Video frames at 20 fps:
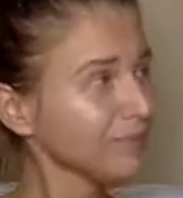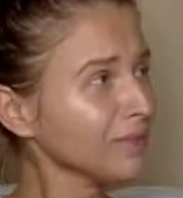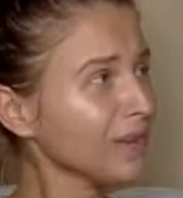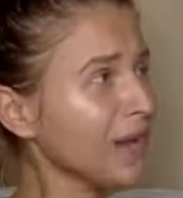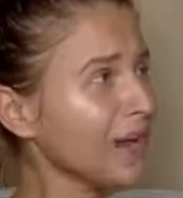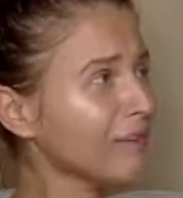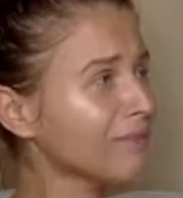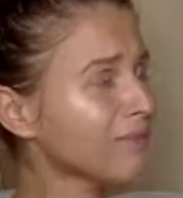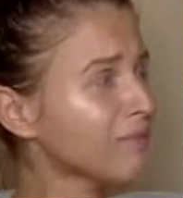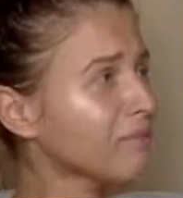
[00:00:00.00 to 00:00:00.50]

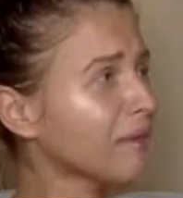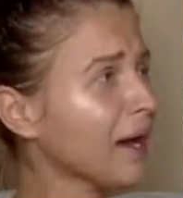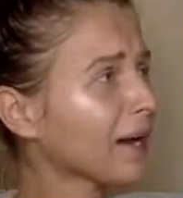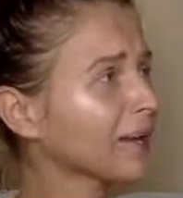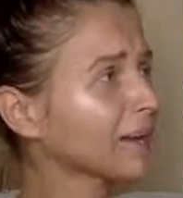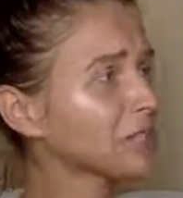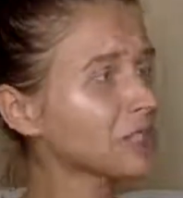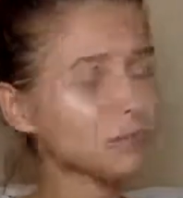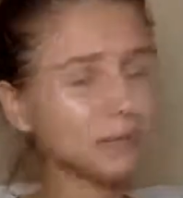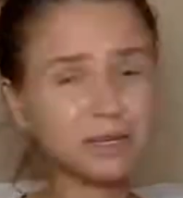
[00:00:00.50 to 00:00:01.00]
I fit back
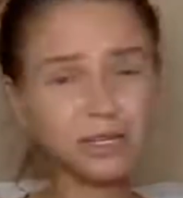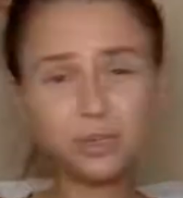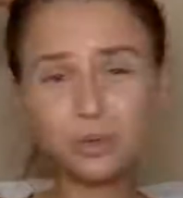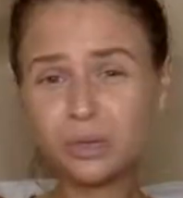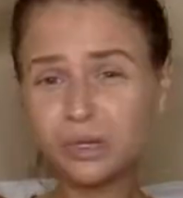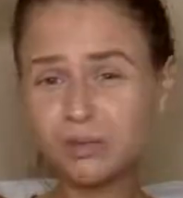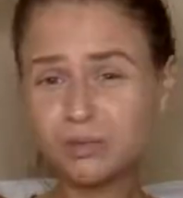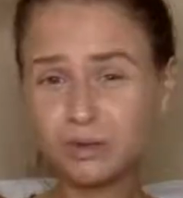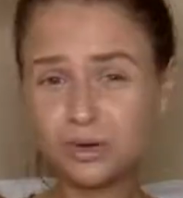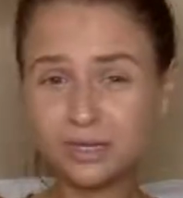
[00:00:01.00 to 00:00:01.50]
into my
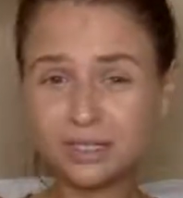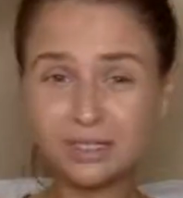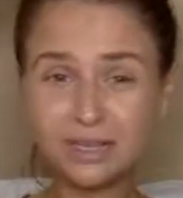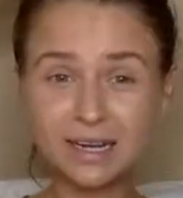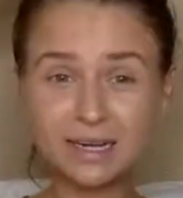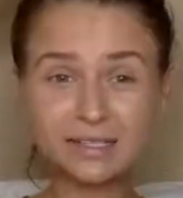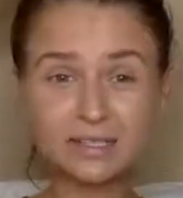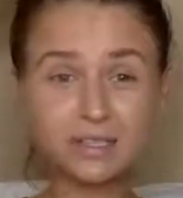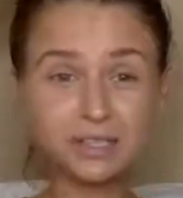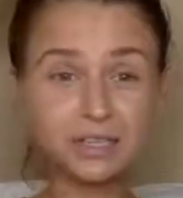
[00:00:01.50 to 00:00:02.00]
24
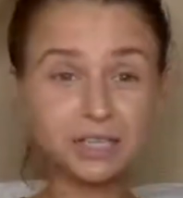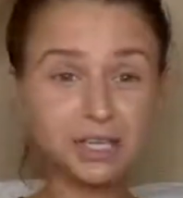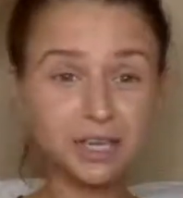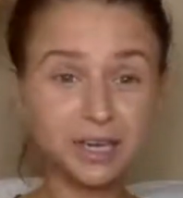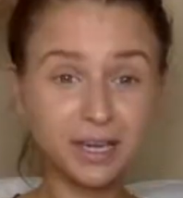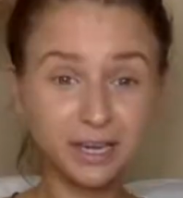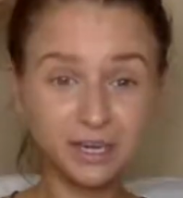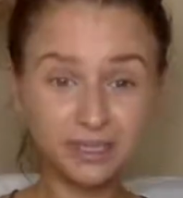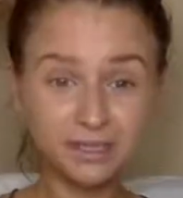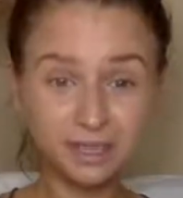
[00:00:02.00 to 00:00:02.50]
size
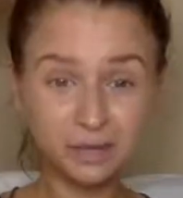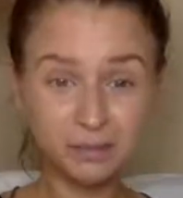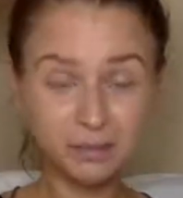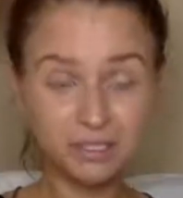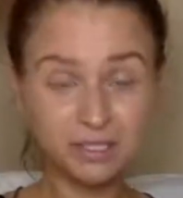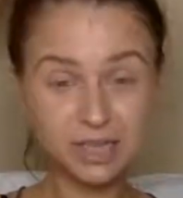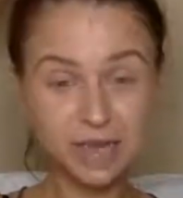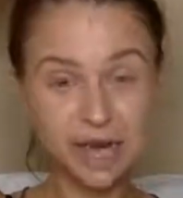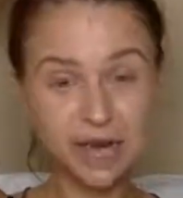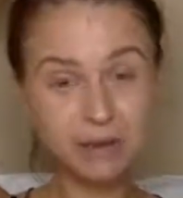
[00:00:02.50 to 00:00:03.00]
jeans. I'm
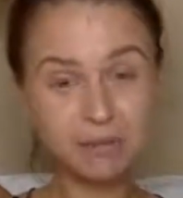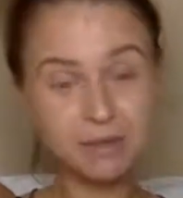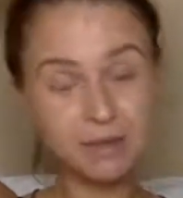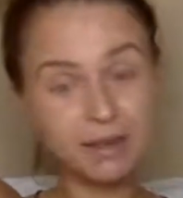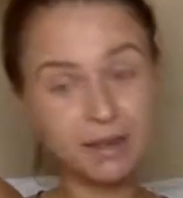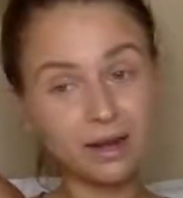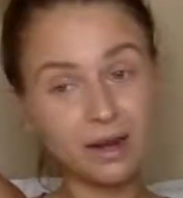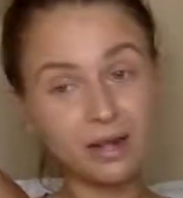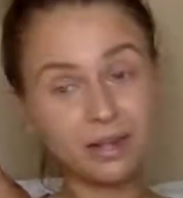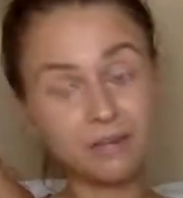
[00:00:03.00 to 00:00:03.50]
just happy
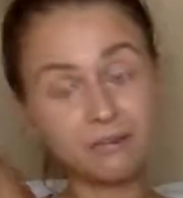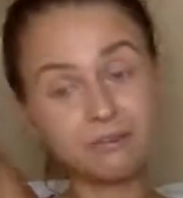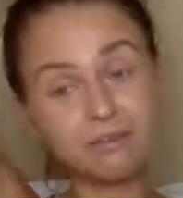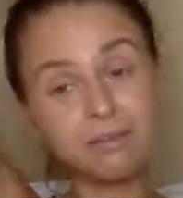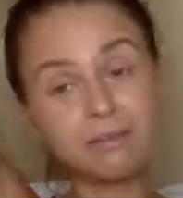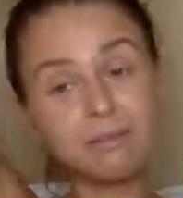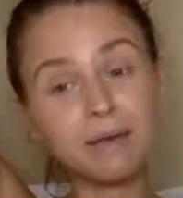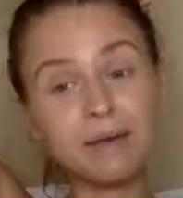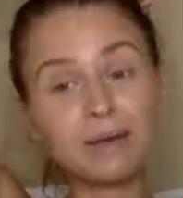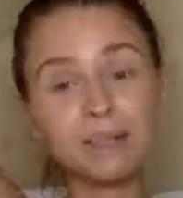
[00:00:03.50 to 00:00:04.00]
that I can
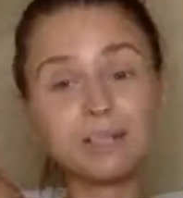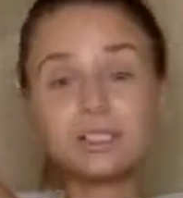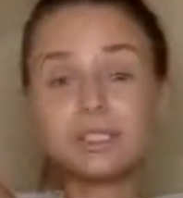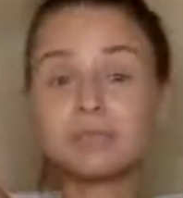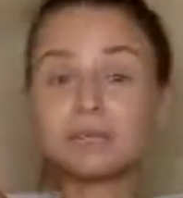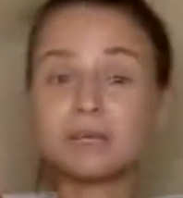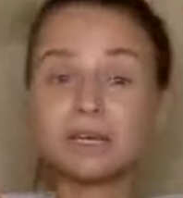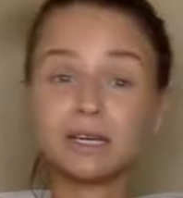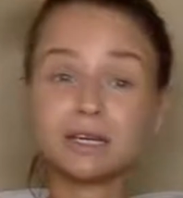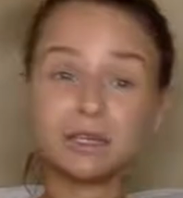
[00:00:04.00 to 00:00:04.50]
fit back
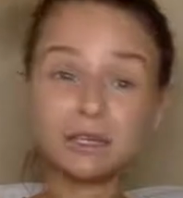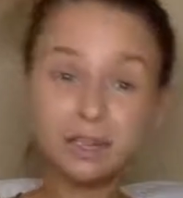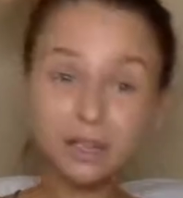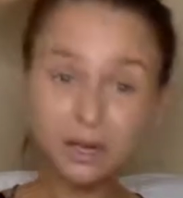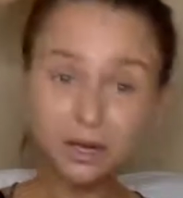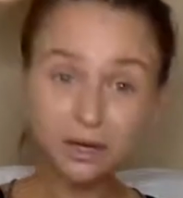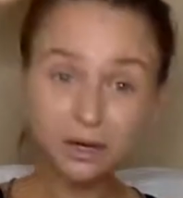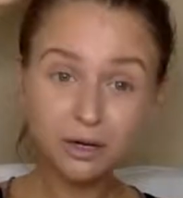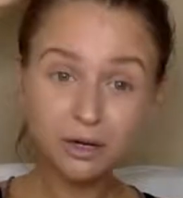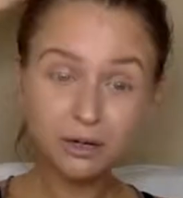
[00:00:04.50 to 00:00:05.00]
into my
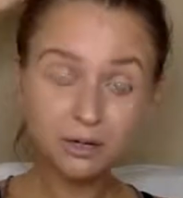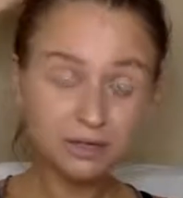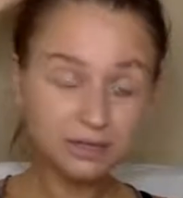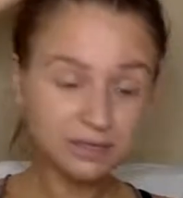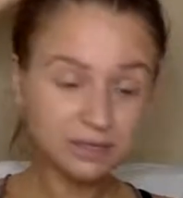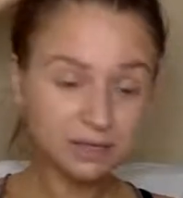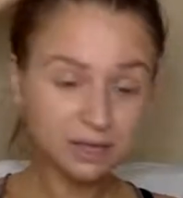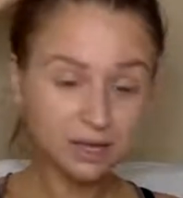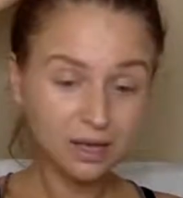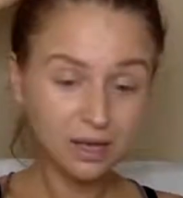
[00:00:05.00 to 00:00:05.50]
clothes.